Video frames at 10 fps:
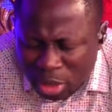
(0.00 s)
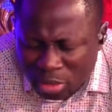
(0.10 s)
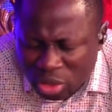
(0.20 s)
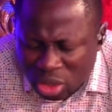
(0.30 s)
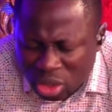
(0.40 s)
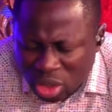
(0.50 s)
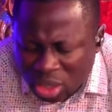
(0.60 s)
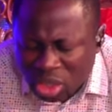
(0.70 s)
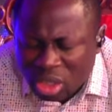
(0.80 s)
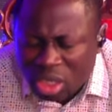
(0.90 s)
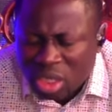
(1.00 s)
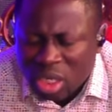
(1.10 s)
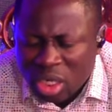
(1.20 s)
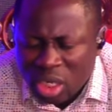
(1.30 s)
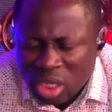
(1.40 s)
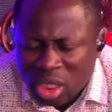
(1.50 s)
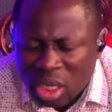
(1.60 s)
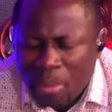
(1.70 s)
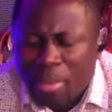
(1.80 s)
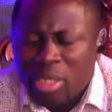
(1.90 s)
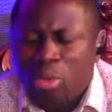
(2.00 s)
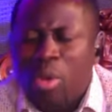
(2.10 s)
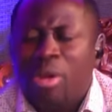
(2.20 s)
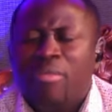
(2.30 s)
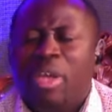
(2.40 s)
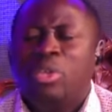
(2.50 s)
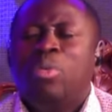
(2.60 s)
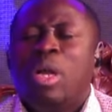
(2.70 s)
of Jesus. Somebody, wherever you are,